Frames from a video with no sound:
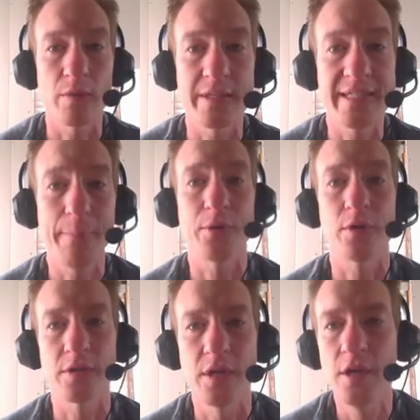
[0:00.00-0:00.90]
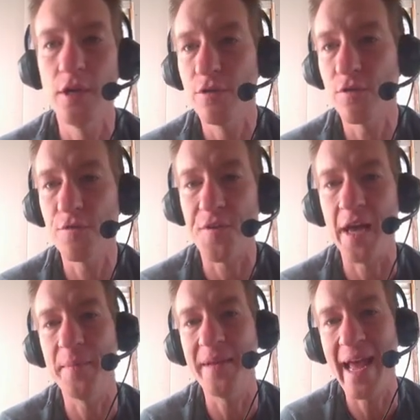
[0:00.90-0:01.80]
receptors for
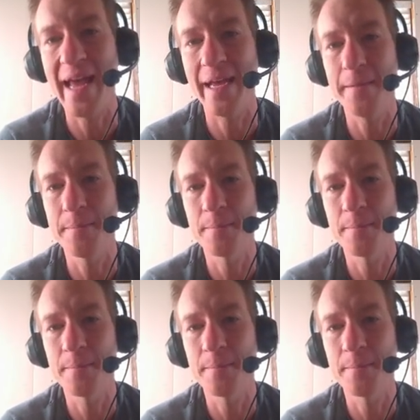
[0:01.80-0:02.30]
vitamin A,